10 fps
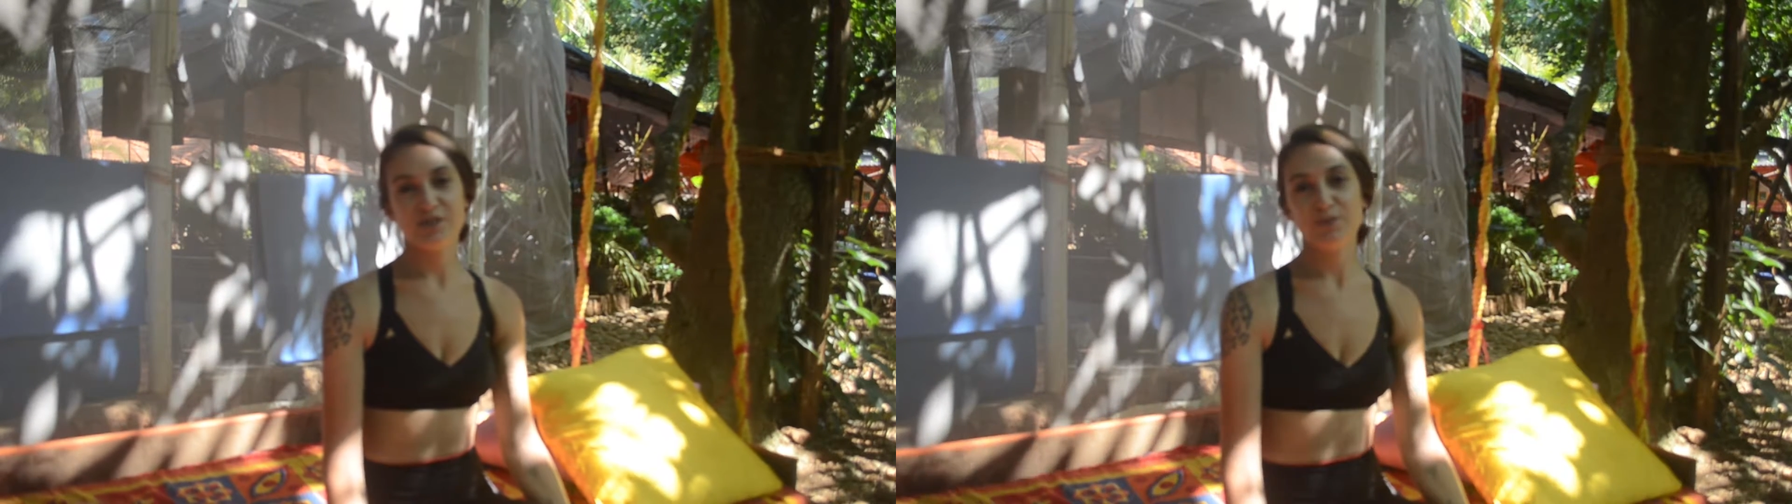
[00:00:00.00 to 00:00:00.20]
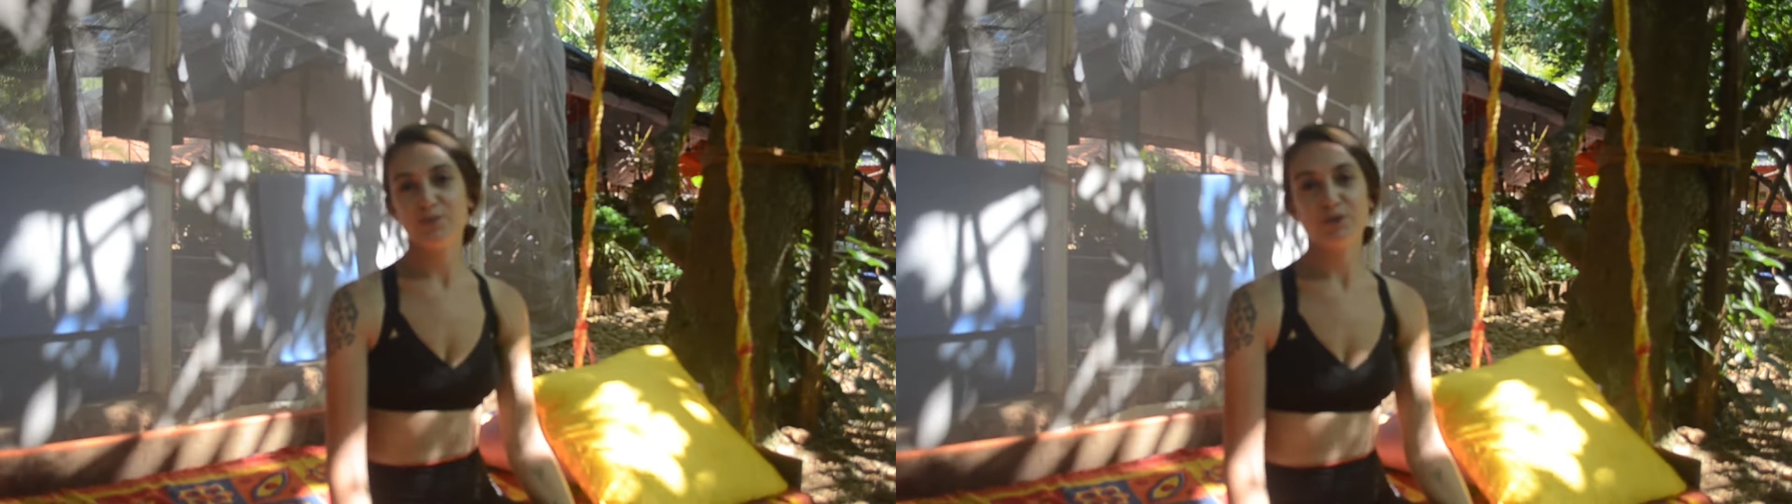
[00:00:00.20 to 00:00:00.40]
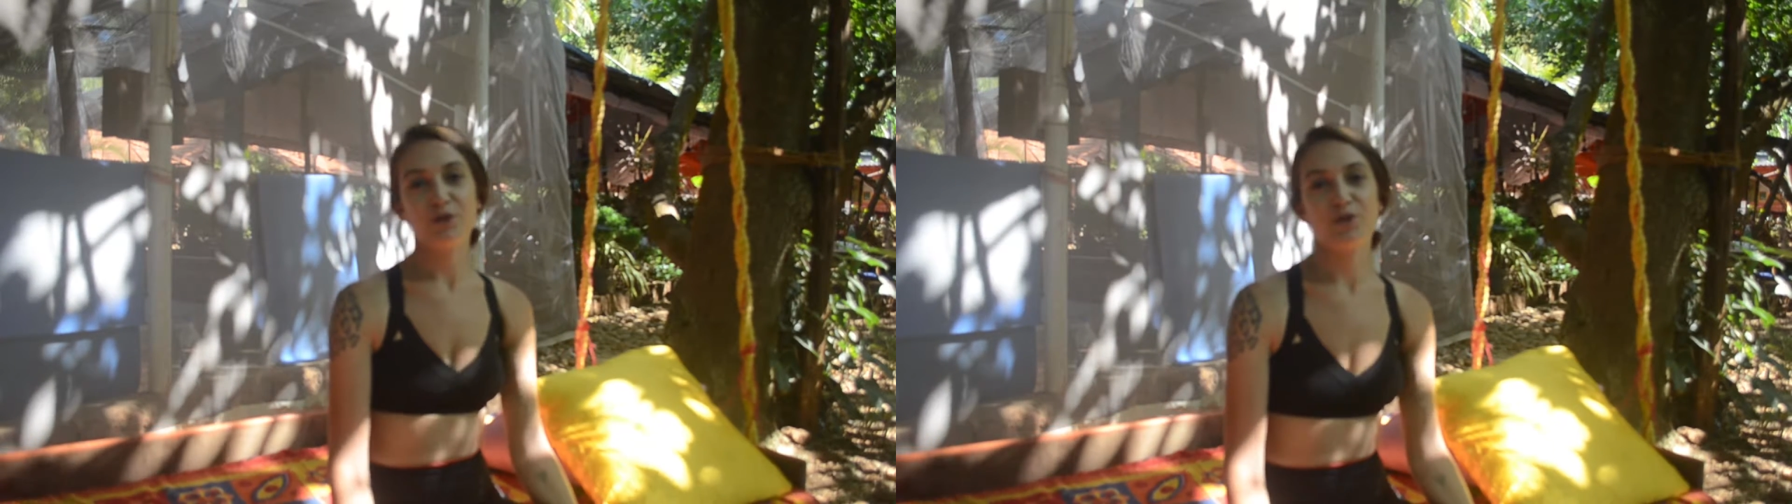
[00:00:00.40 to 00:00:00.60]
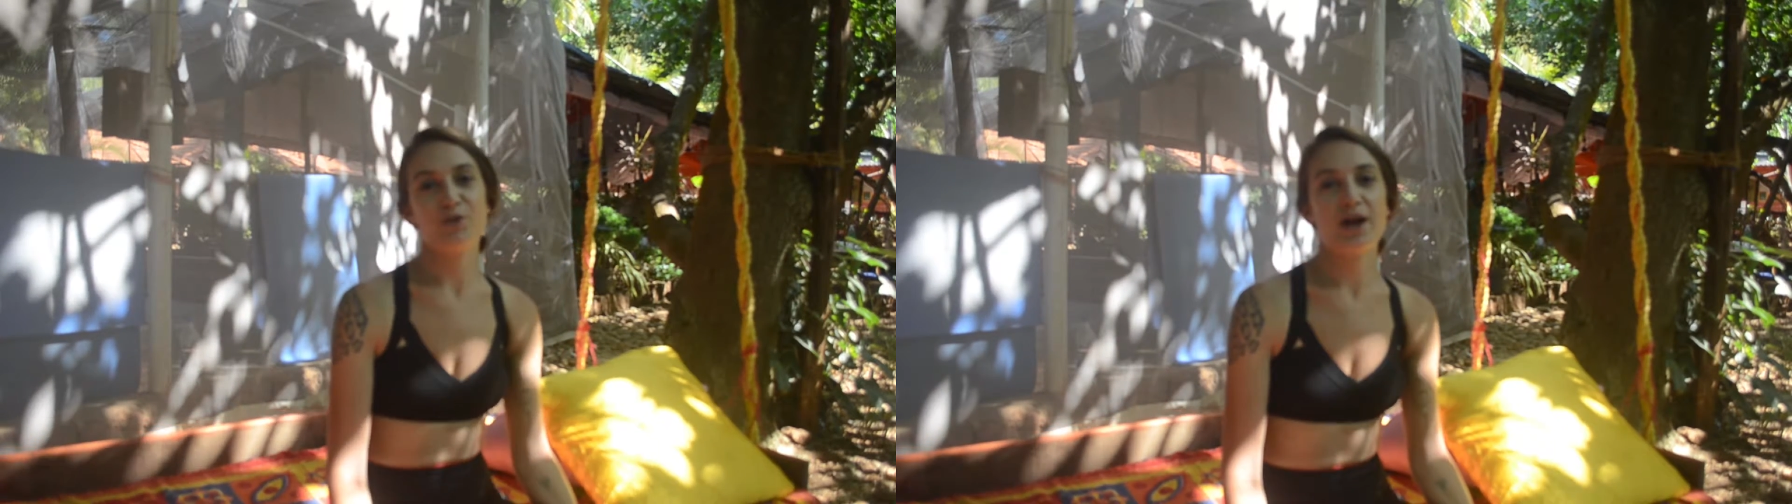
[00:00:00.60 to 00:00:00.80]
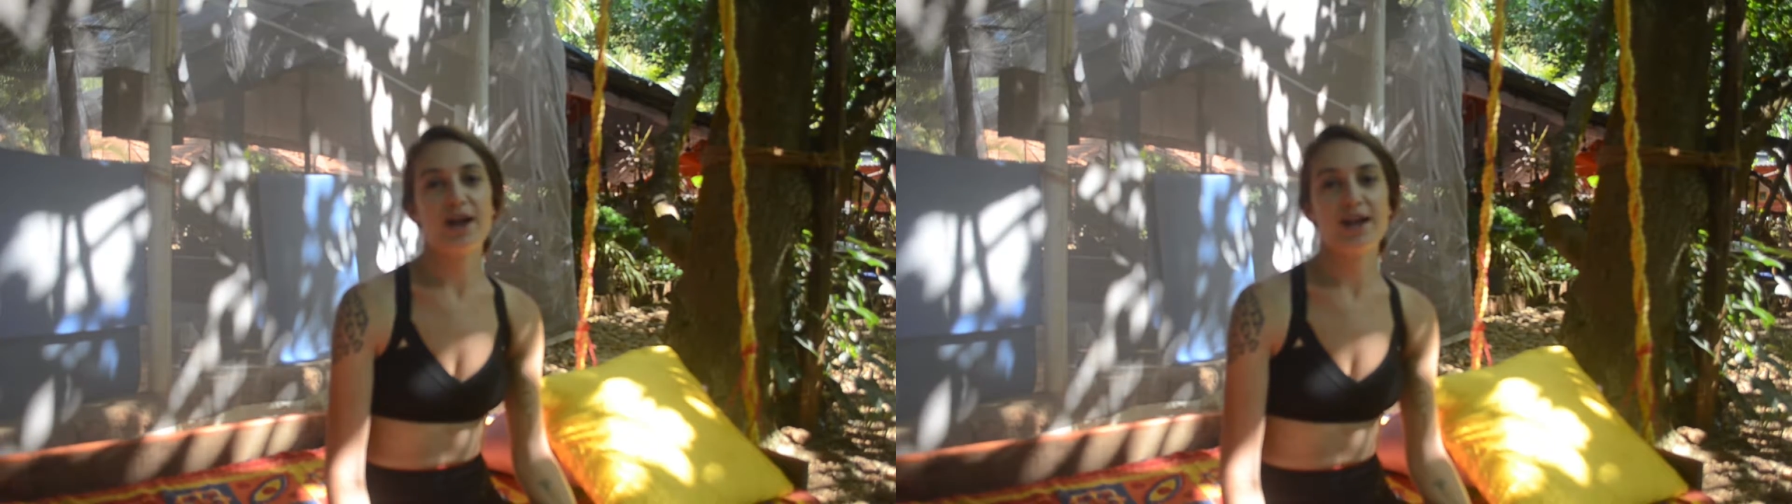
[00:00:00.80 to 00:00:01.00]
have been blown
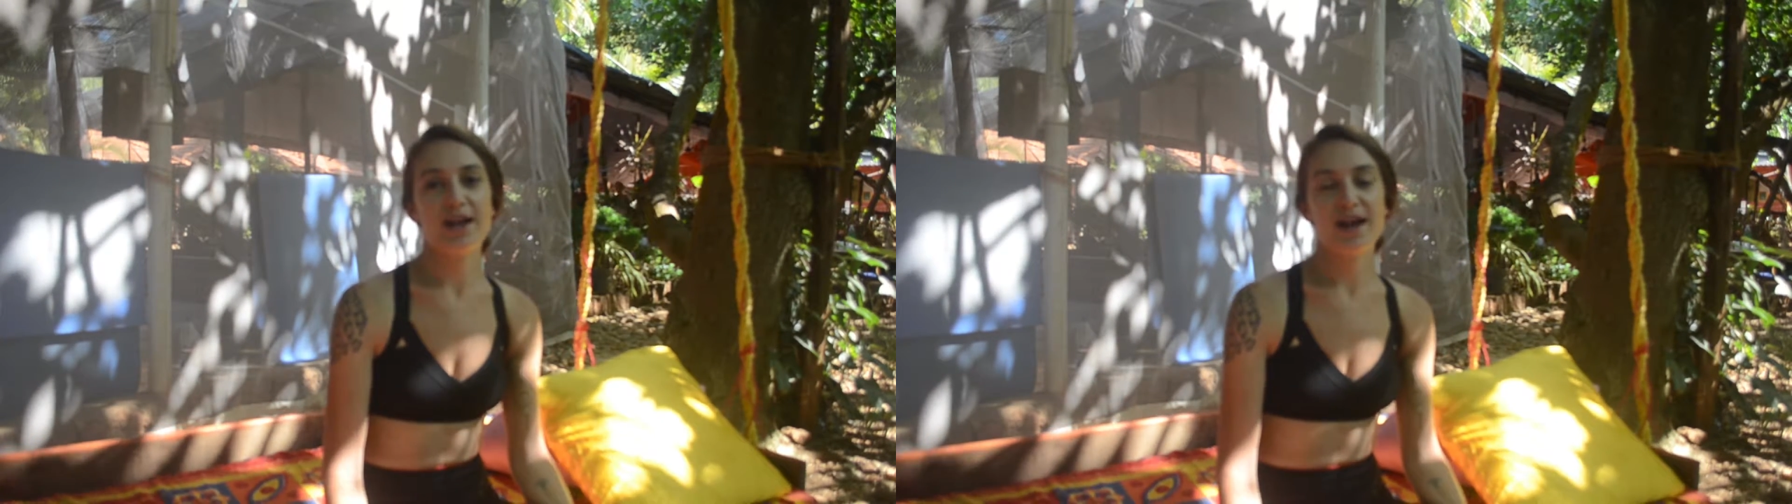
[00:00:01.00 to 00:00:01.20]
away.